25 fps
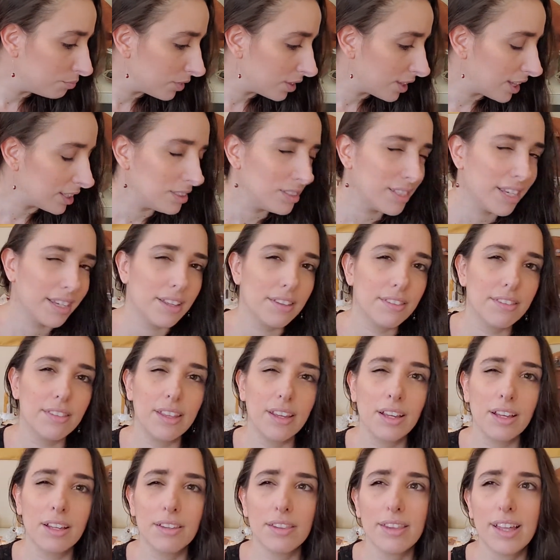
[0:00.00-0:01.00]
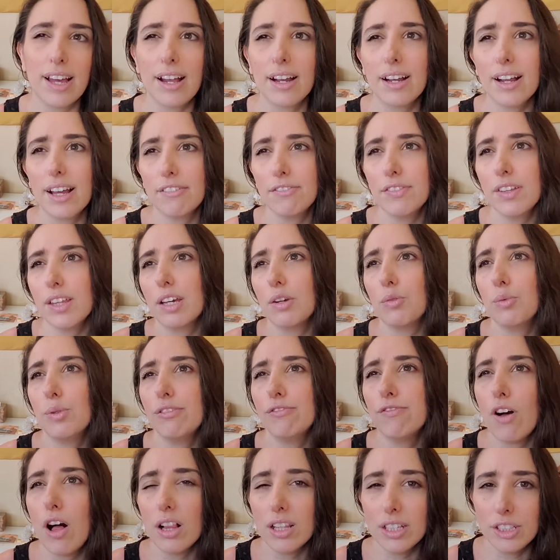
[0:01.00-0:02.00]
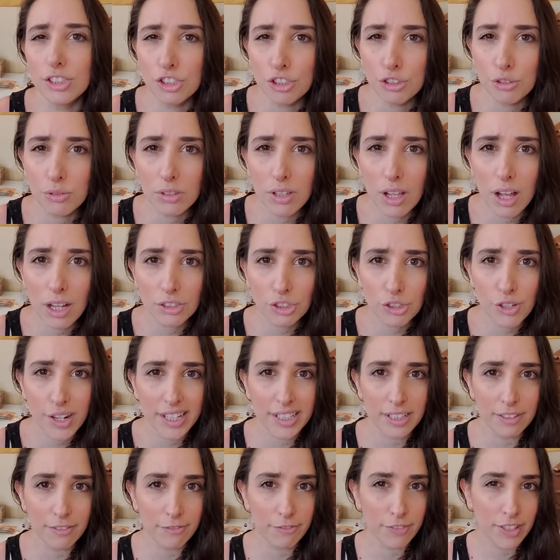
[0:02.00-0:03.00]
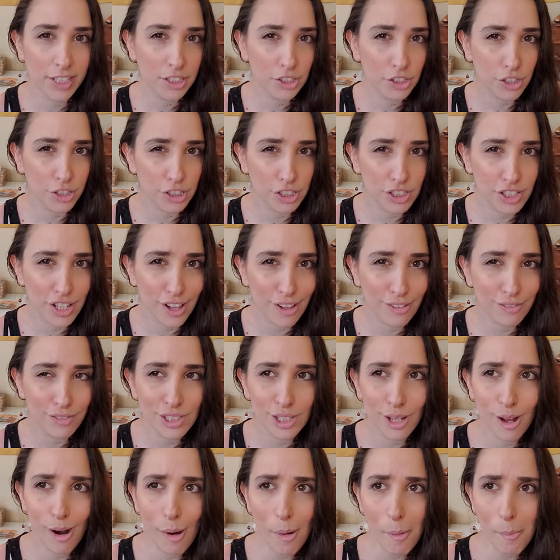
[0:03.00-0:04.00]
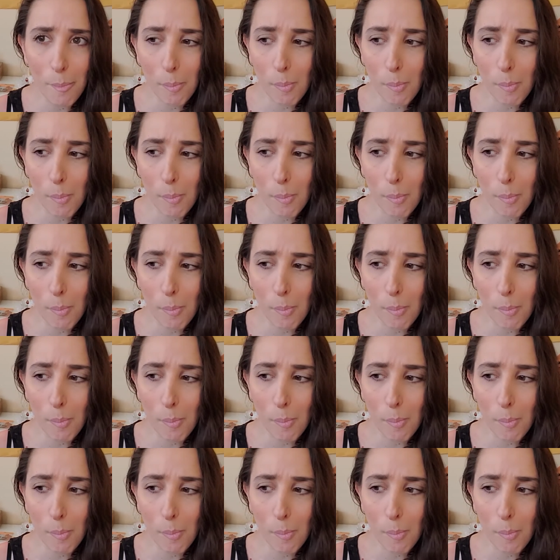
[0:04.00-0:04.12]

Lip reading: That's like a thing that I feel like we fall into a lot, trying to fix ourselves.